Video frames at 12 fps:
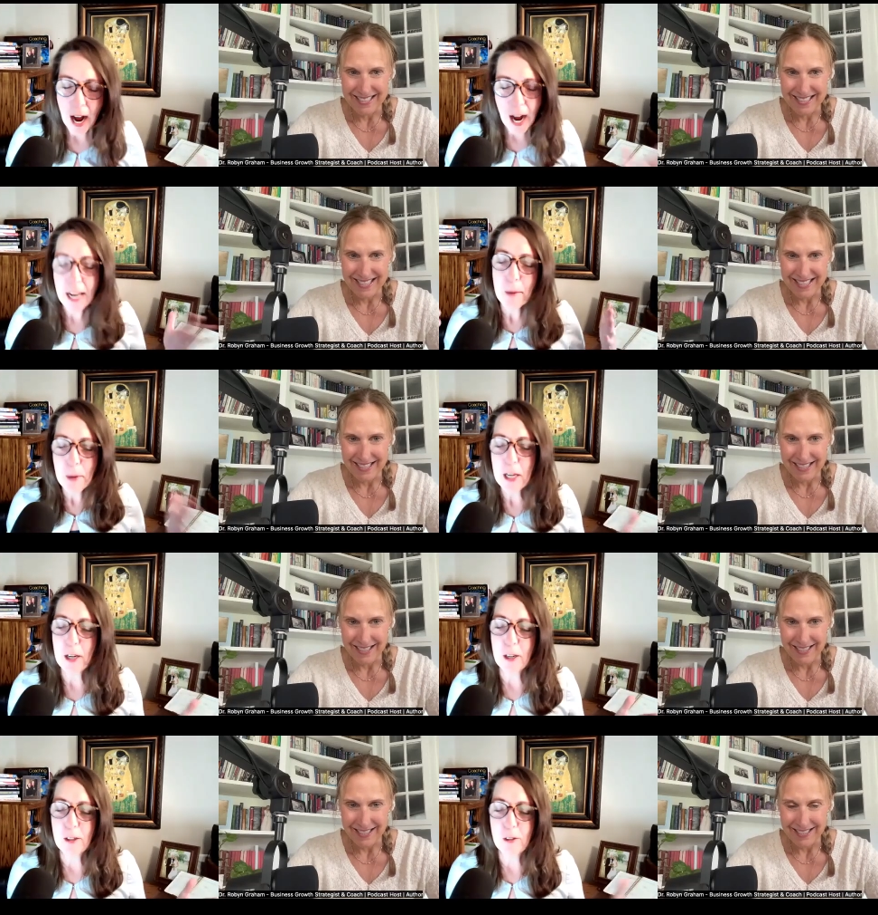Speaker 1: I am
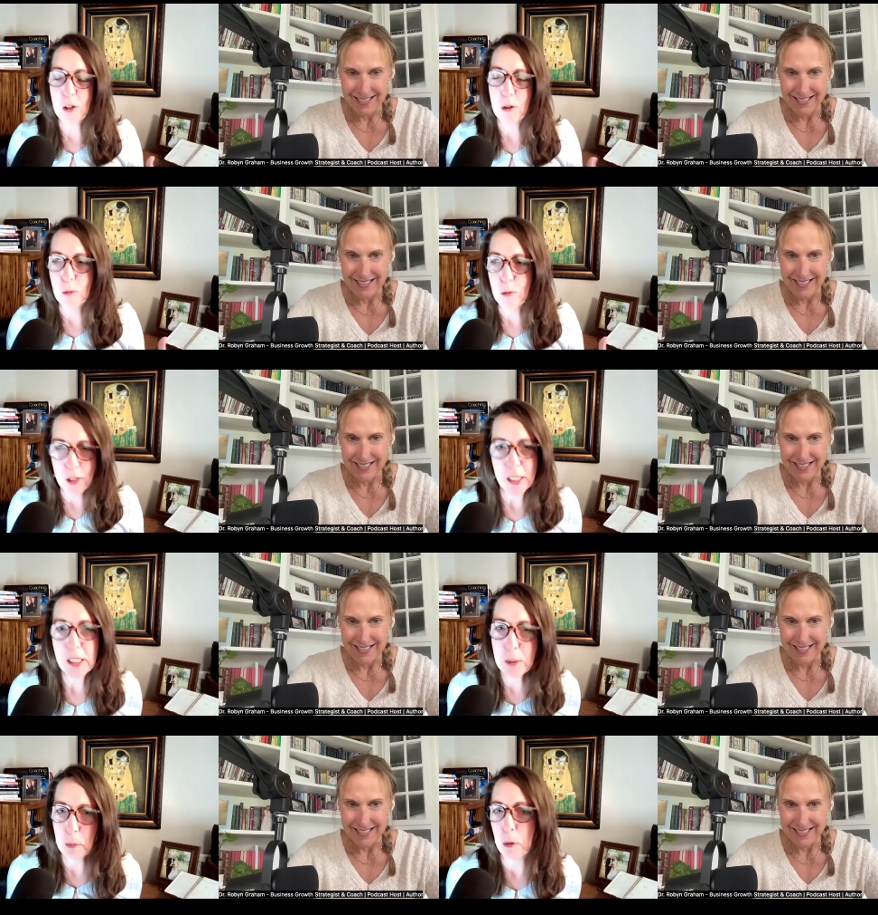here to
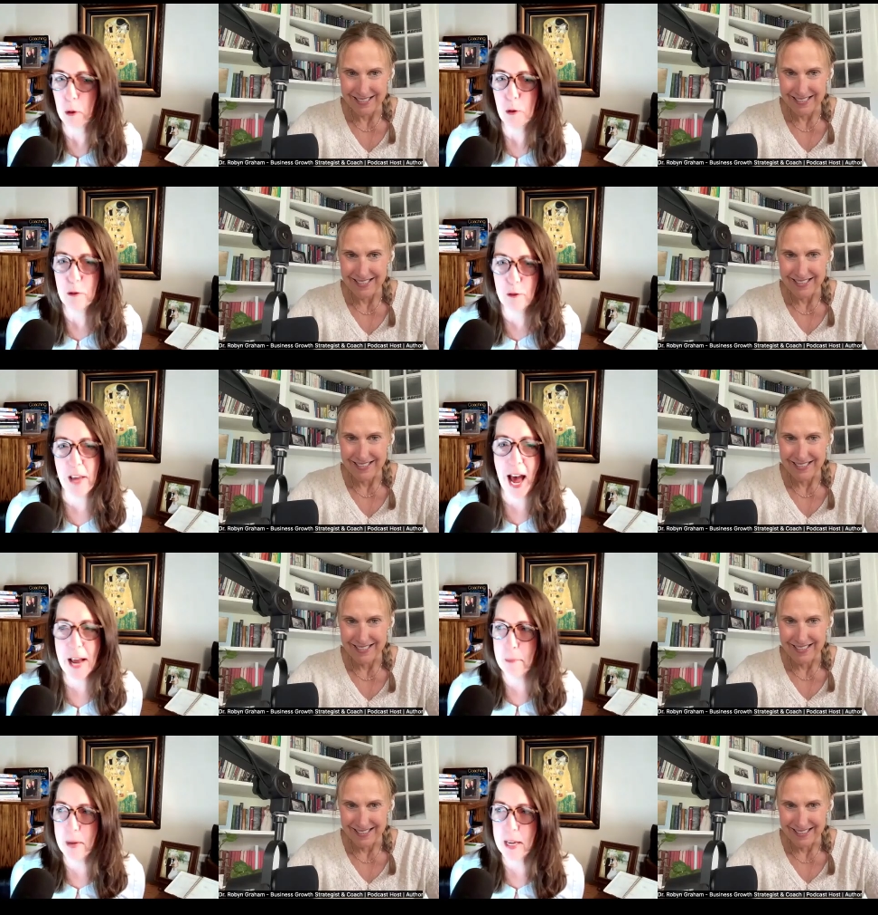disprove
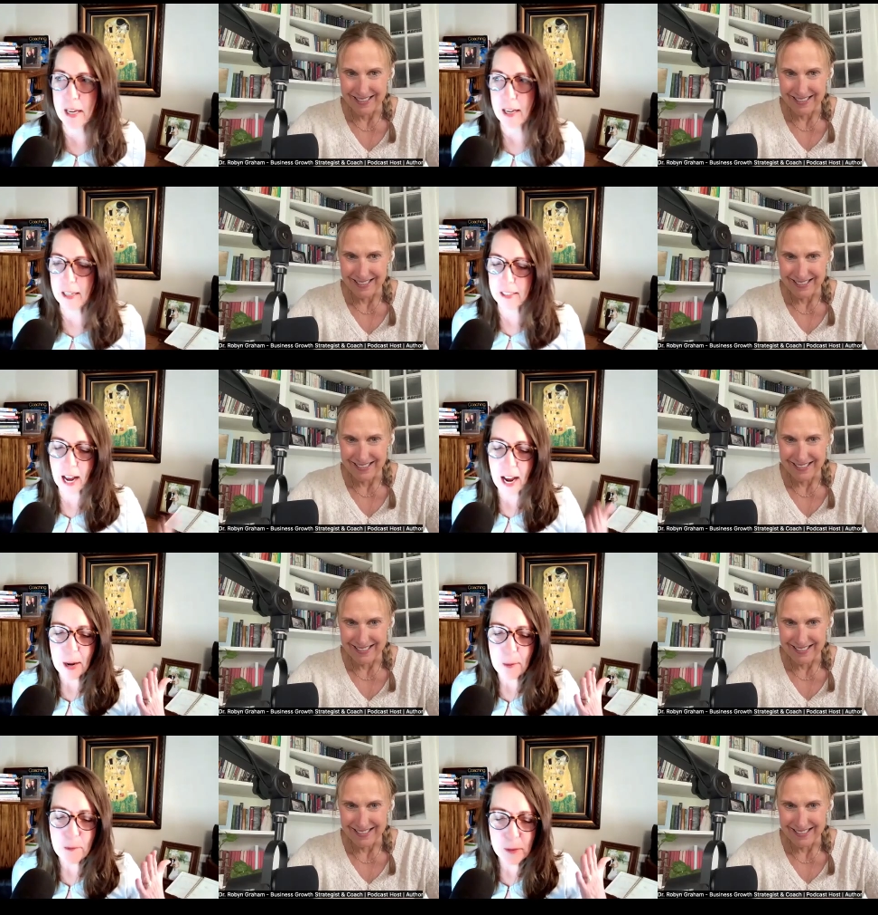that because I
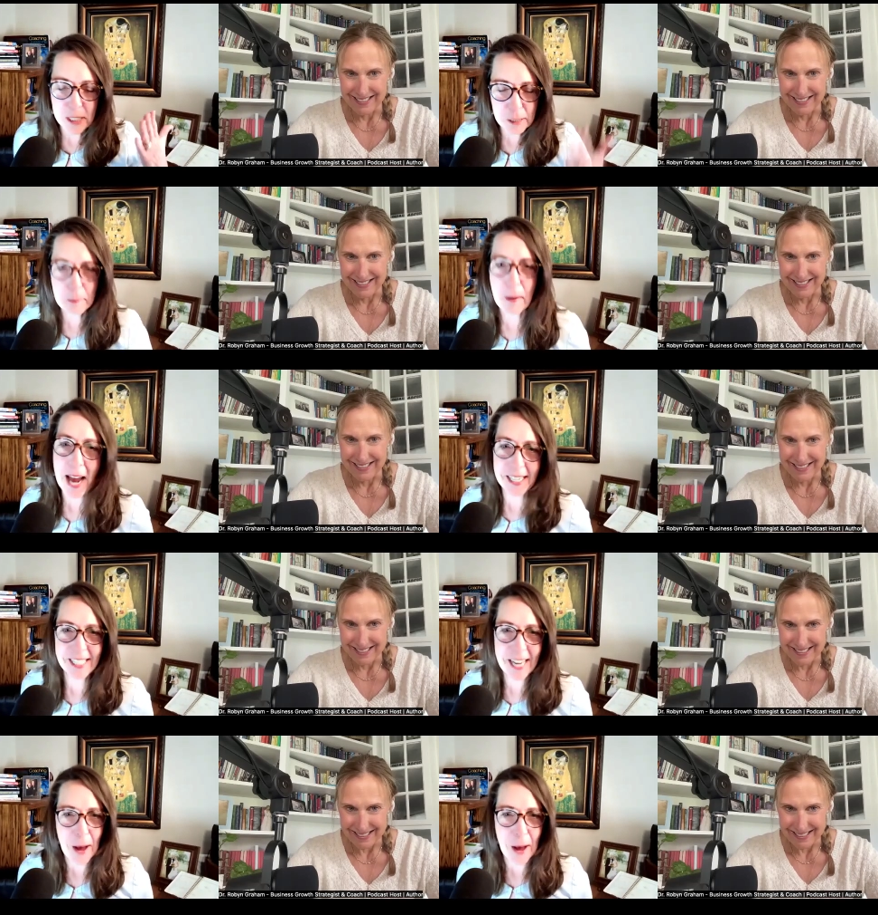am smack
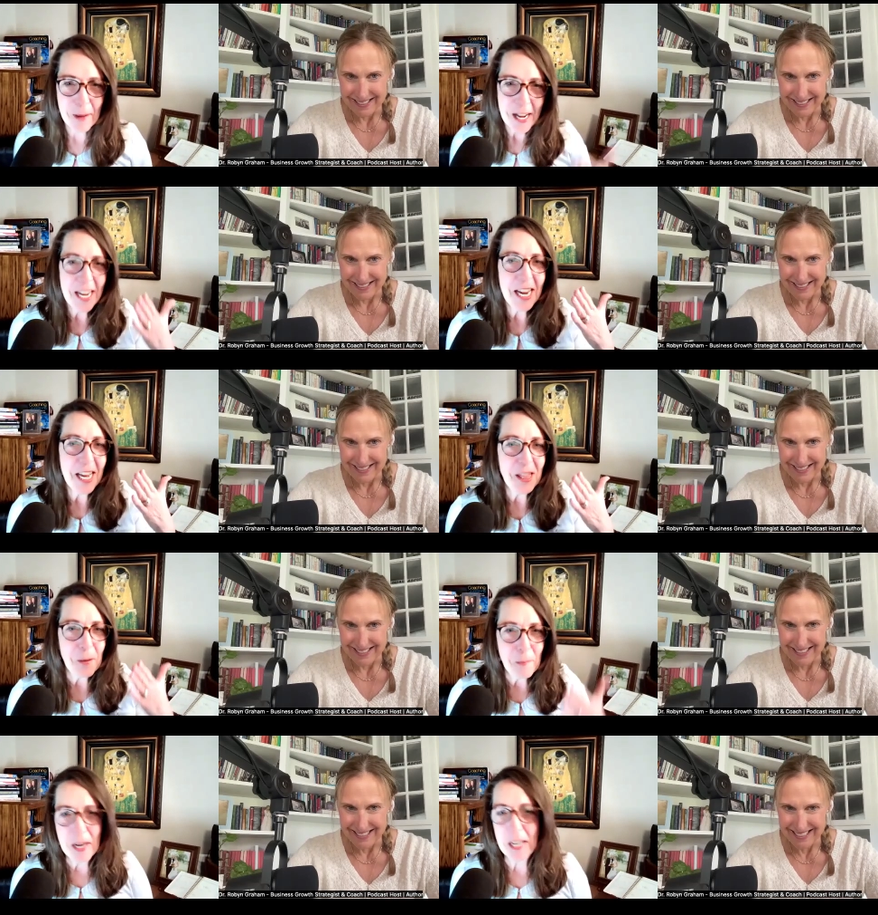dab in the
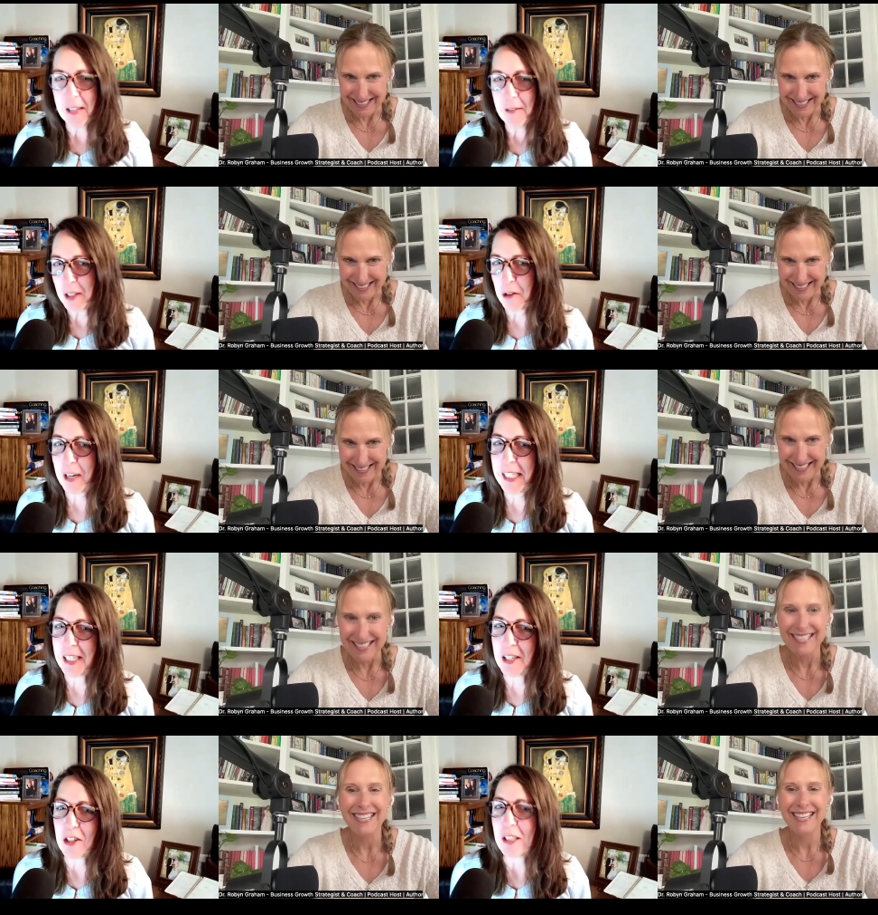middle of a
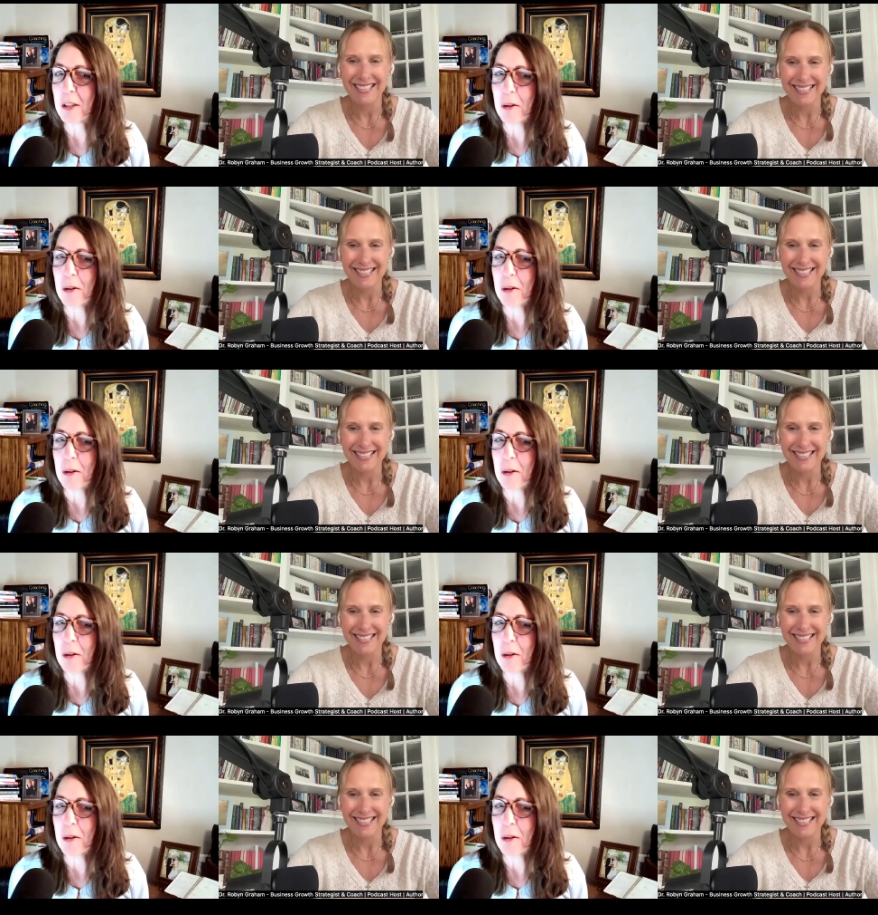transition.